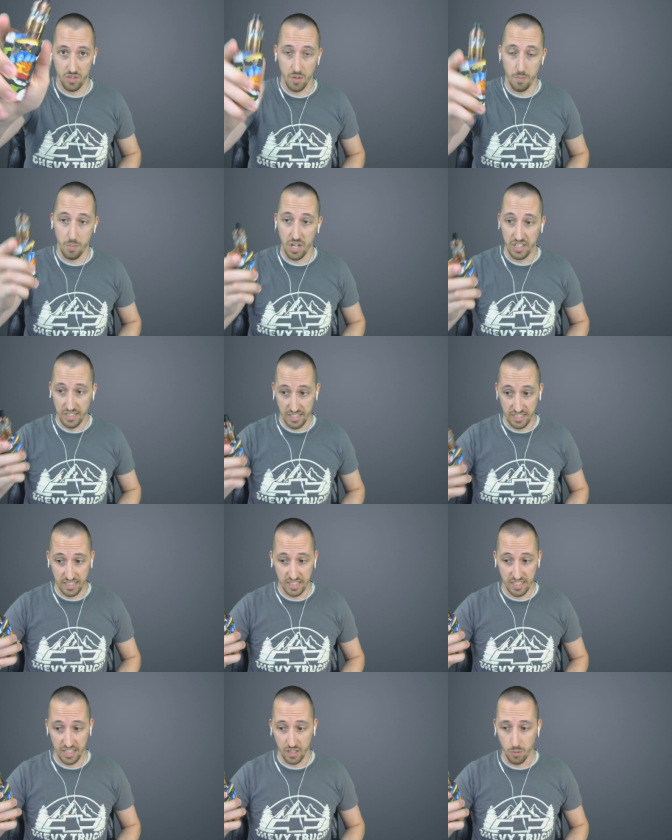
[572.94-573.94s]
the button did
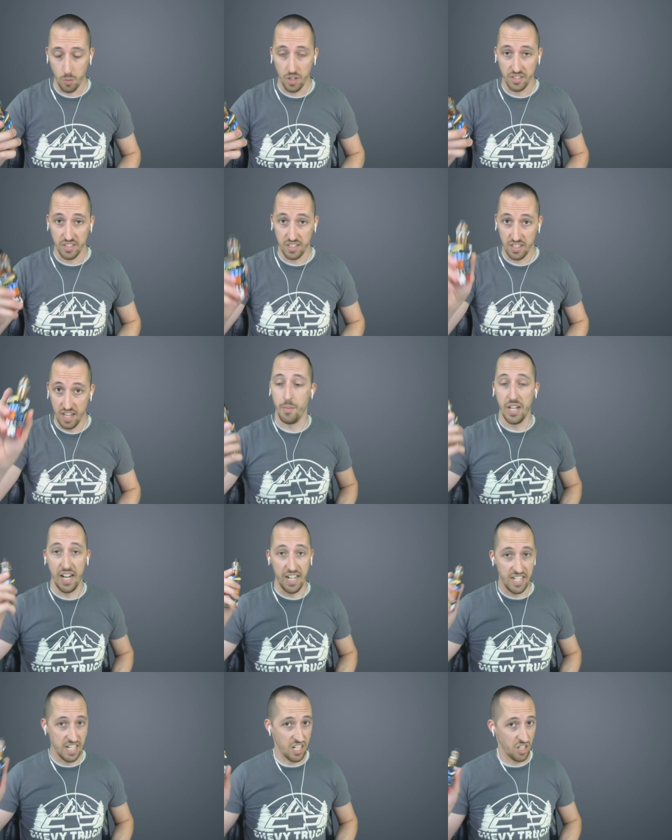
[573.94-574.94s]
stick once, and
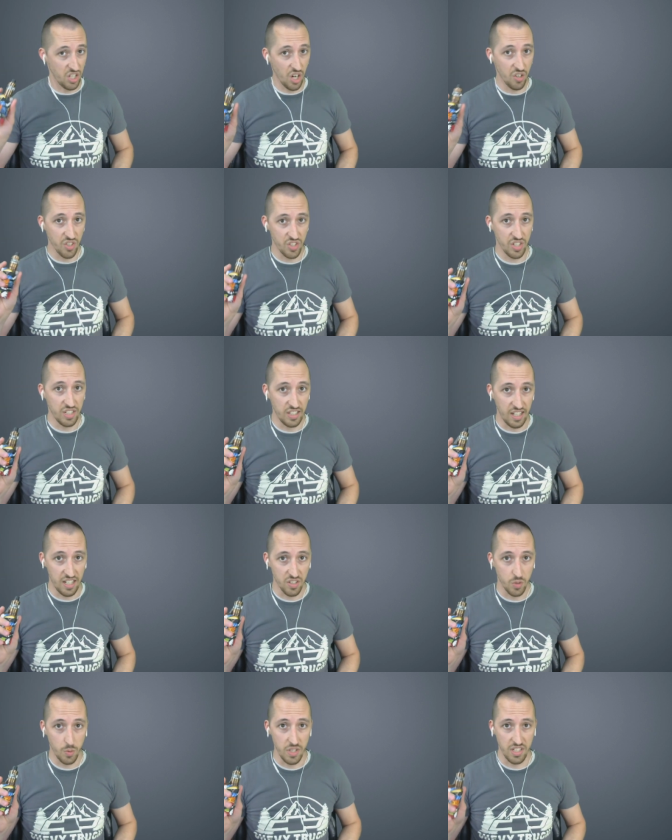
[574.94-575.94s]
I did notice in the
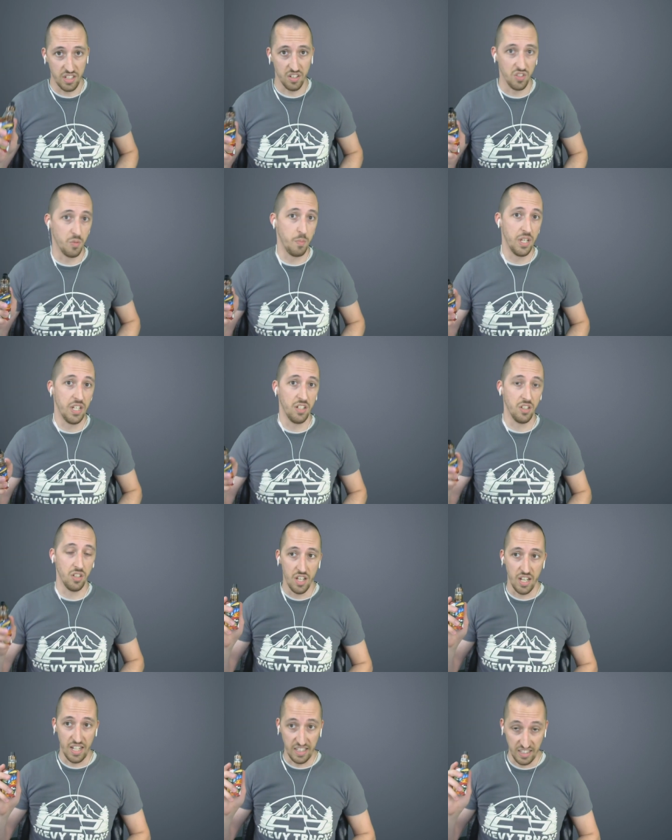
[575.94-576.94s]
last week there's
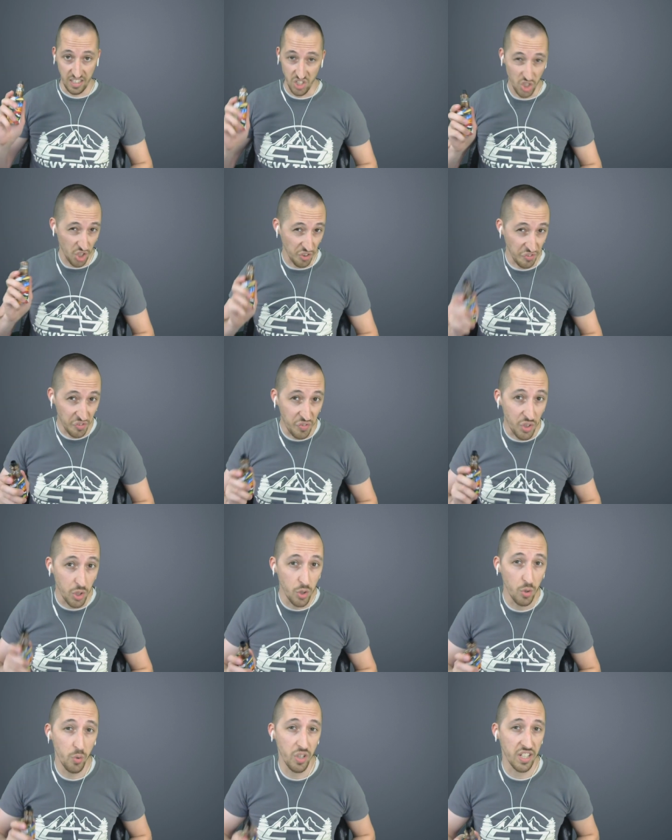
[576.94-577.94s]
been at least a
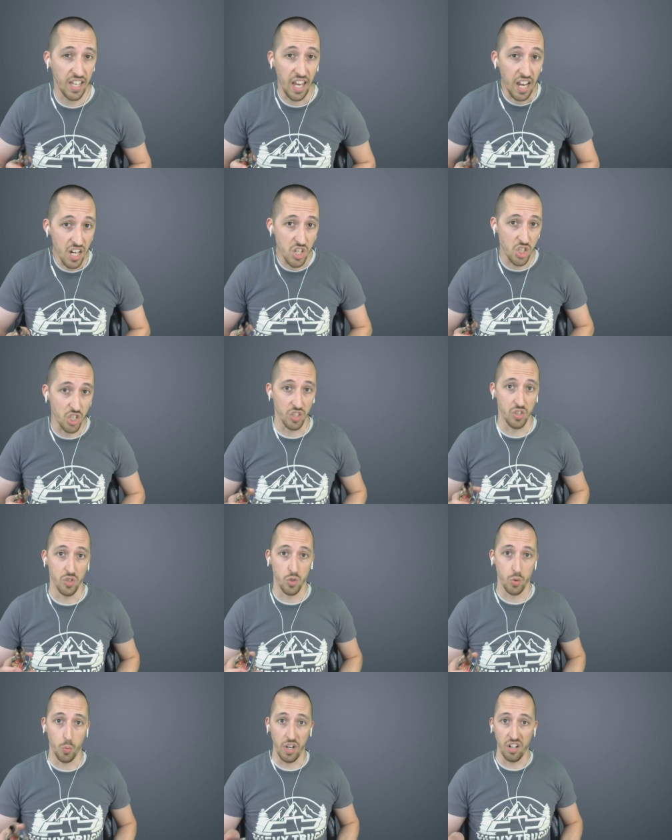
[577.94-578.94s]
few
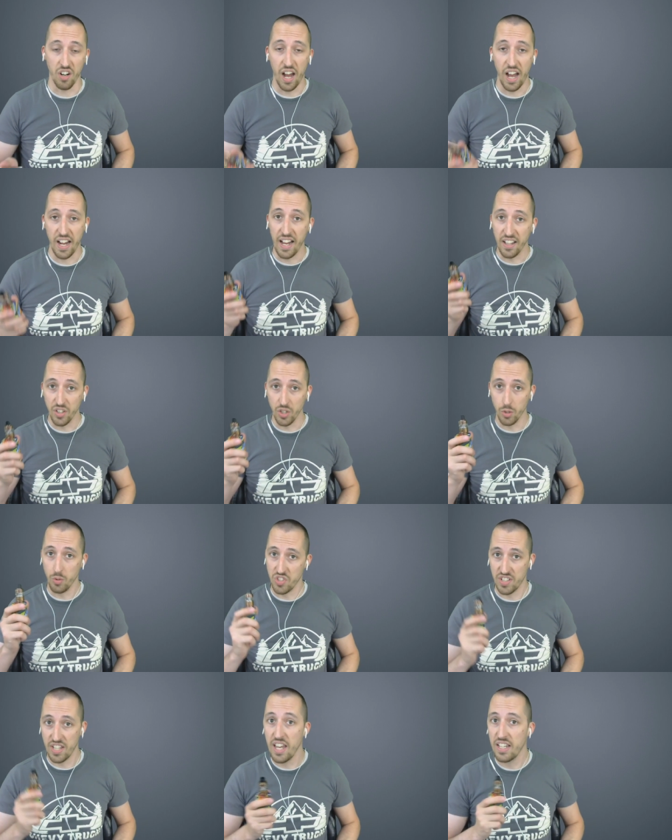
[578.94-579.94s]
occasions where I either
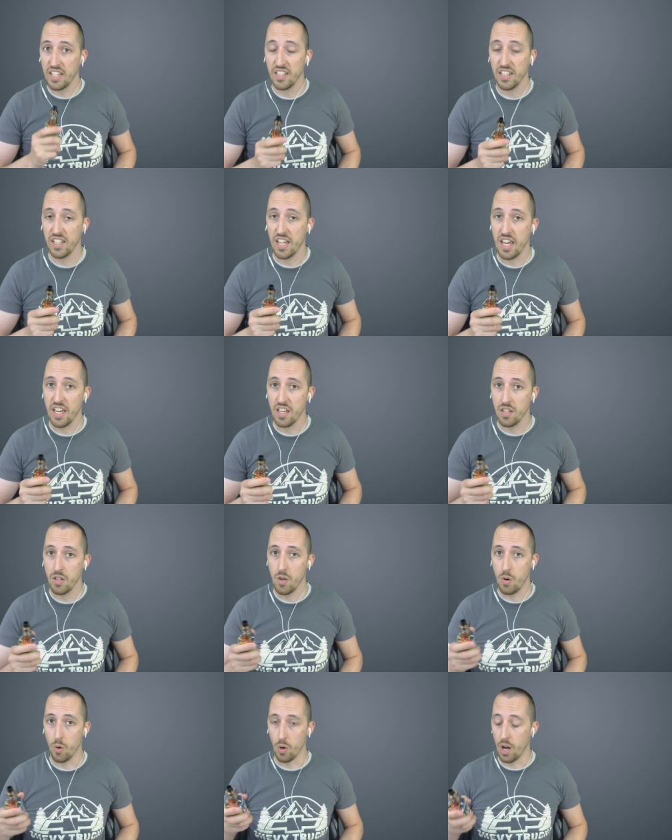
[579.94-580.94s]
was taking a hit
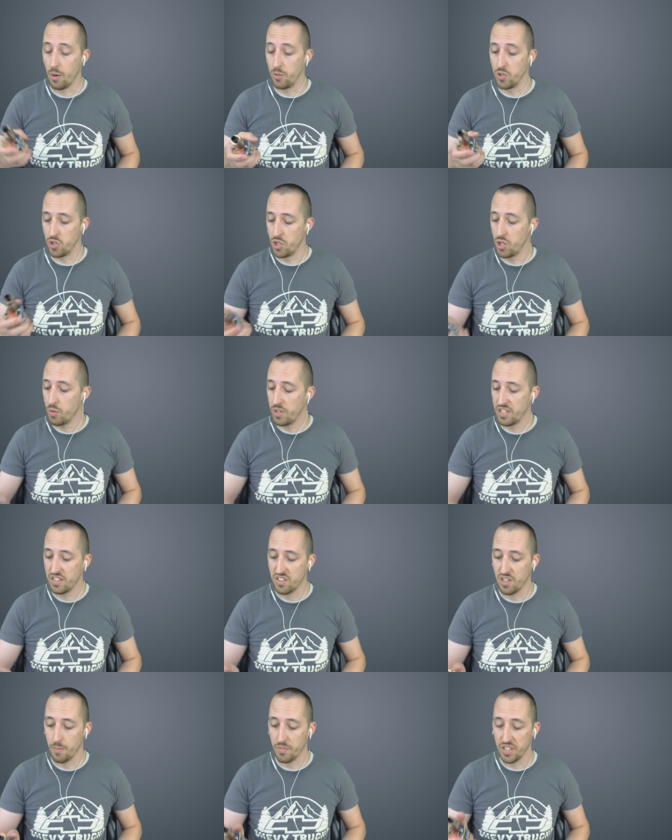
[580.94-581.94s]
or I was doing
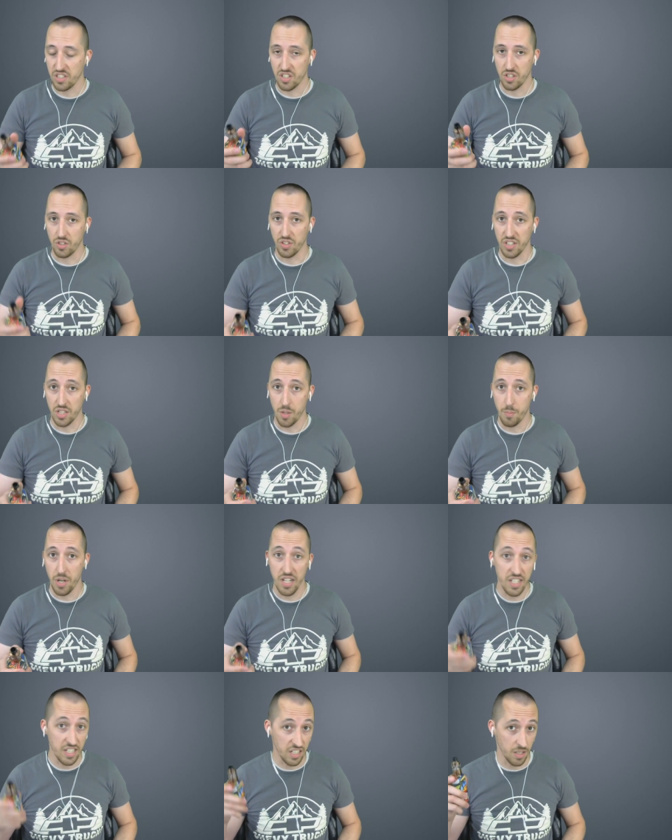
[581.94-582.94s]
something to click the
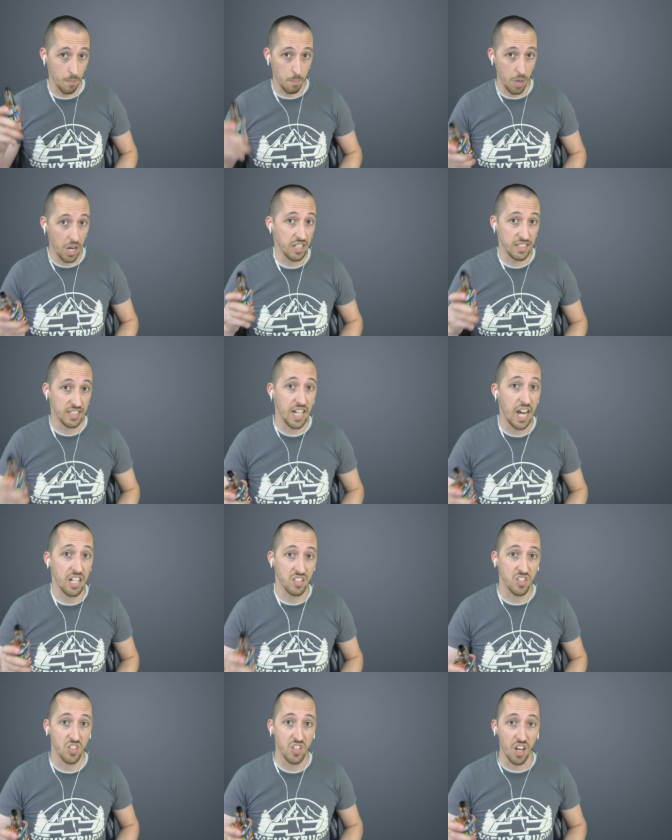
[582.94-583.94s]
button and the button
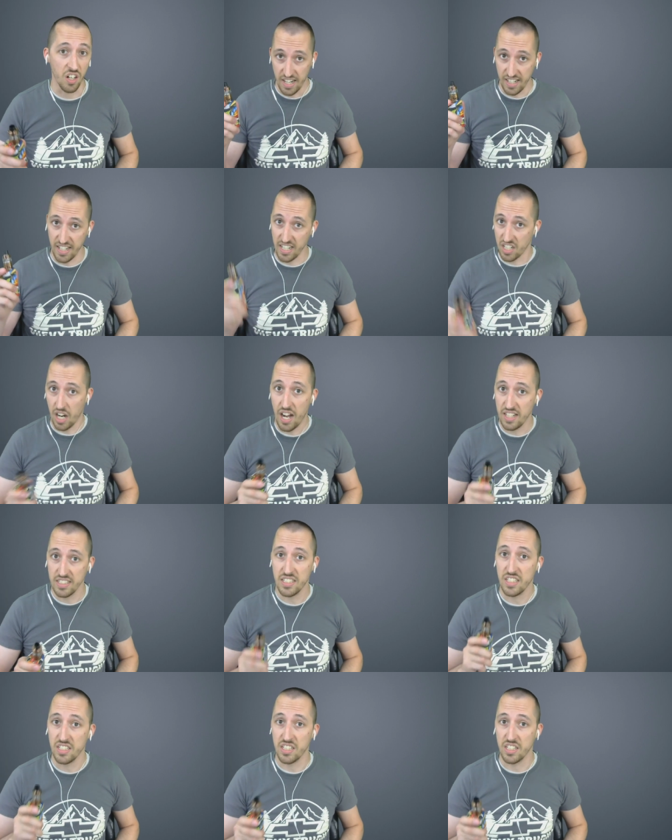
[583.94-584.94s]
got stuck, and it
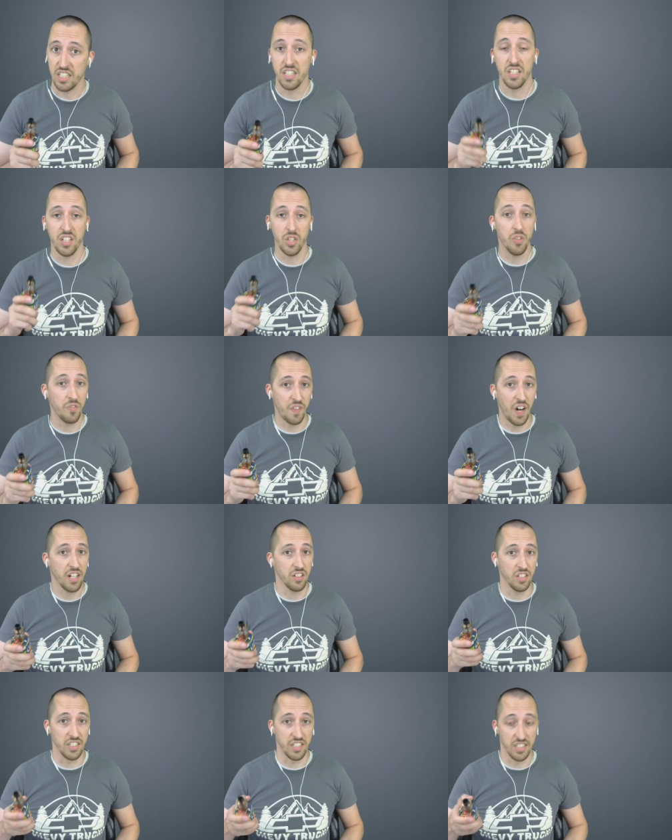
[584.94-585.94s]
caused it to continue
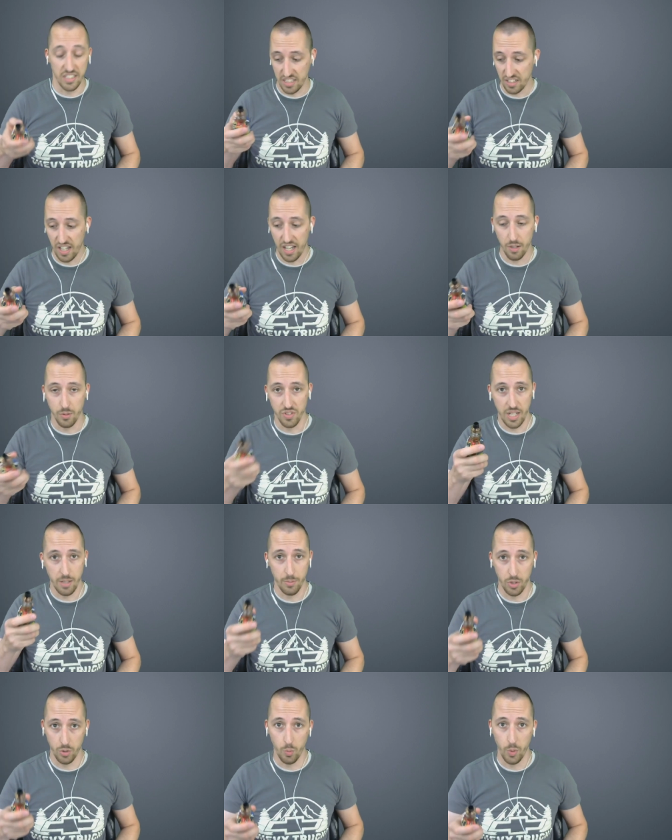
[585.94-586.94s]
firing until I was
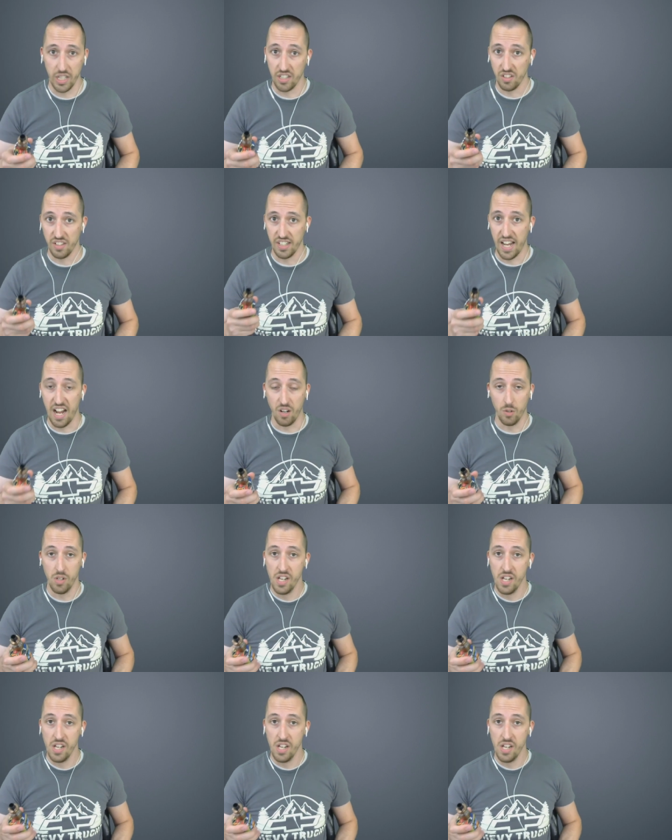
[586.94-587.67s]
able to wiggle it out.